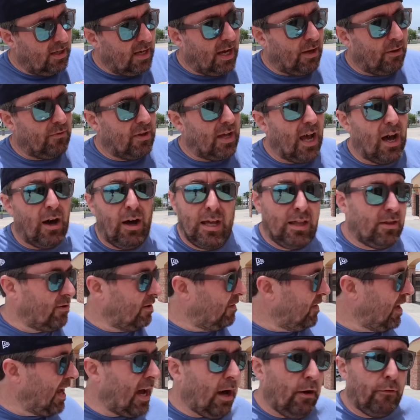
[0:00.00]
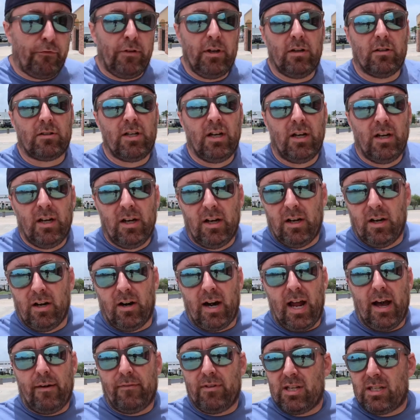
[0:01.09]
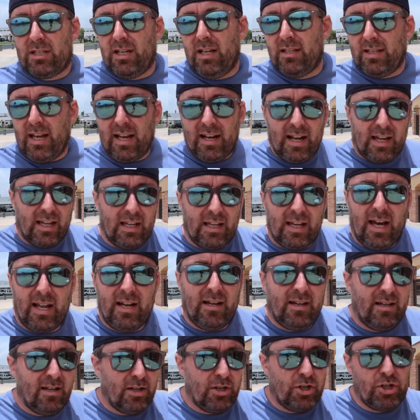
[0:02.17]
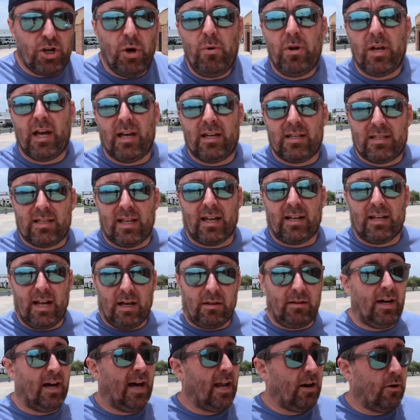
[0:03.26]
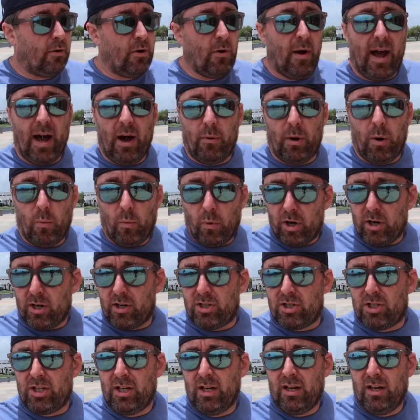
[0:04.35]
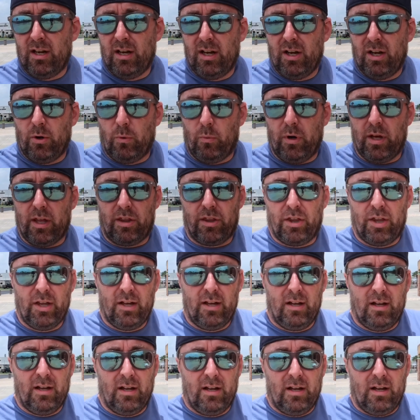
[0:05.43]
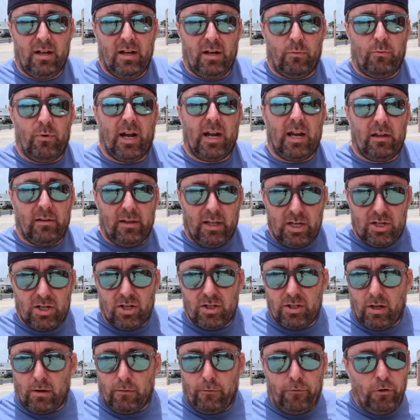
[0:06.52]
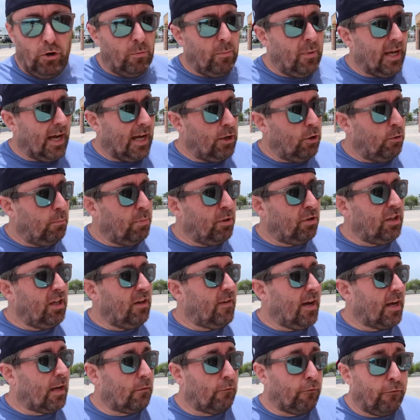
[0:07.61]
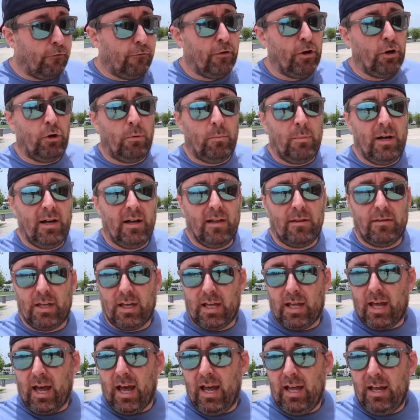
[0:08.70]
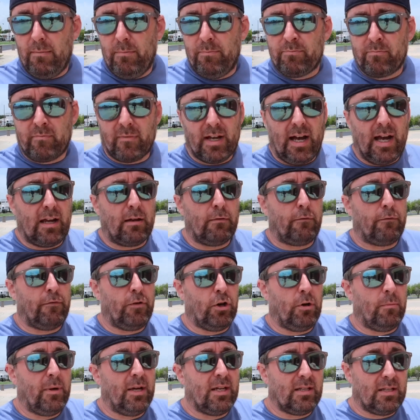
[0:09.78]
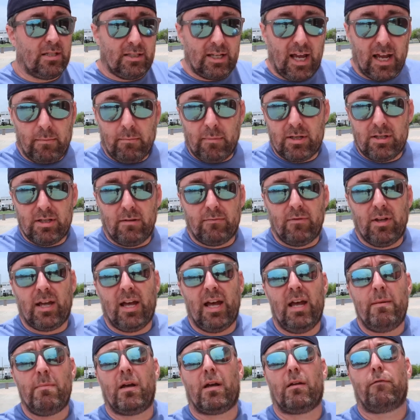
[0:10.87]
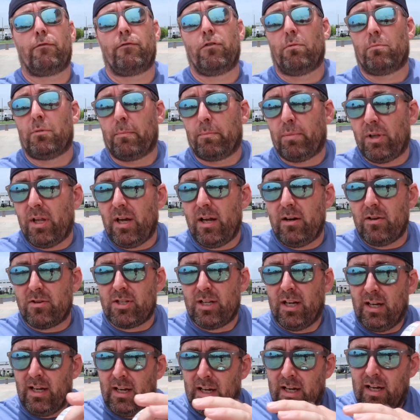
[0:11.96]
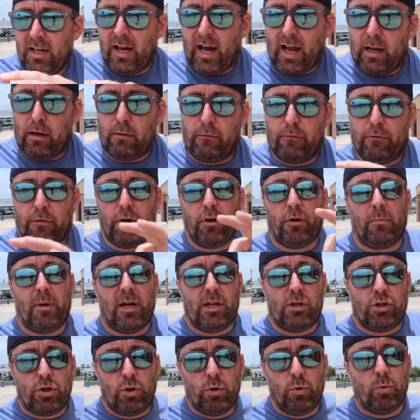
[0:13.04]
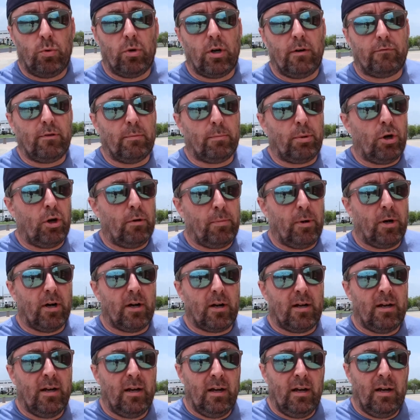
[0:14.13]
out in the out, either in the outfield or having seats. And I can kind of showcase things. Now that I don't know how it works with regulations on filming. I don't believe I can film the game I can film segments of the game. I can film the players. I can film a tour of the ballpark.